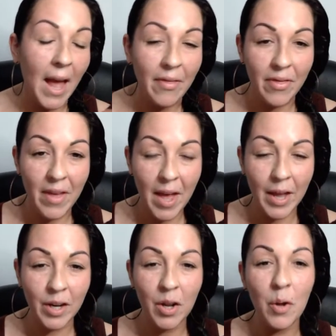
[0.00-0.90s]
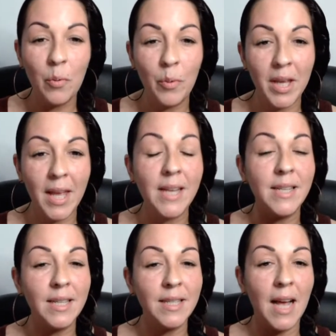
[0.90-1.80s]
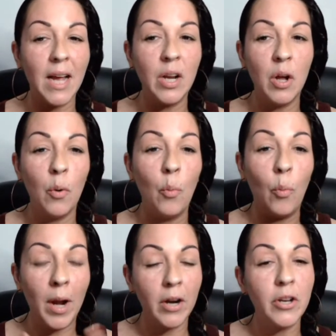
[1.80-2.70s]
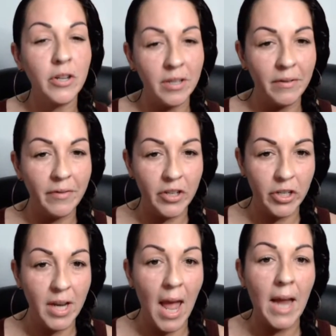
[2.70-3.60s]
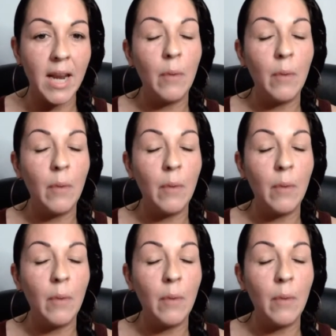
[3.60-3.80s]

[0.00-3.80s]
And then we can decide where you're deficient at.